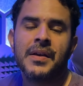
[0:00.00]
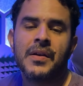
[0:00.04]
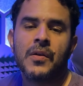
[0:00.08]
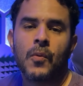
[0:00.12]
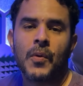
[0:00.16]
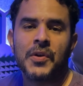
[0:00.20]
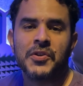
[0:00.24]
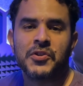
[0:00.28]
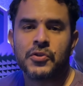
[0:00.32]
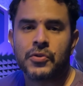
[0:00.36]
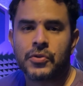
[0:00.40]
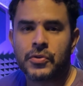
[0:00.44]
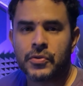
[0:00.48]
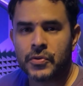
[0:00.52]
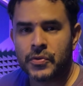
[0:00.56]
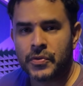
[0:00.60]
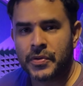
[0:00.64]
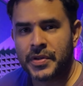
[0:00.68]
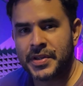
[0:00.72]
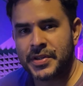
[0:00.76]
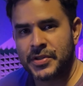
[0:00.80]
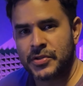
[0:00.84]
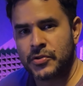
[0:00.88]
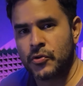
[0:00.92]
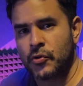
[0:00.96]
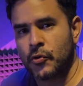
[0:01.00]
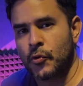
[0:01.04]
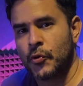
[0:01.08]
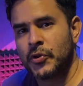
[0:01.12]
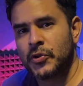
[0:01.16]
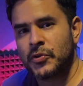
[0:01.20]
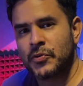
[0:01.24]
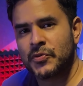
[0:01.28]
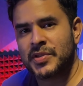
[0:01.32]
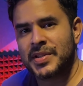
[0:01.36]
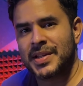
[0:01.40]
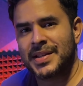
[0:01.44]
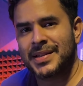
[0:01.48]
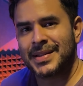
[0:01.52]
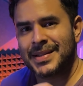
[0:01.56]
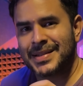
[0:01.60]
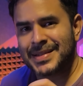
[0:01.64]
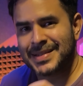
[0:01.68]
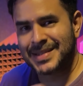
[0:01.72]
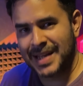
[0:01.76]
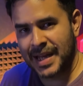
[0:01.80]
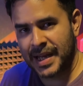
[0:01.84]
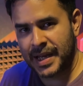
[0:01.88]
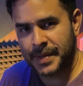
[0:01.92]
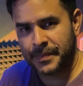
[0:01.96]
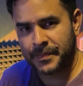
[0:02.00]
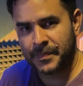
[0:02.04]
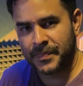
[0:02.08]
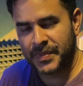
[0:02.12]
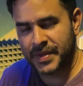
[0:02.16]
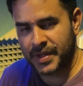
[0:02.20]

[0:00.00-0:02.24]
What you do is you're going to set the time,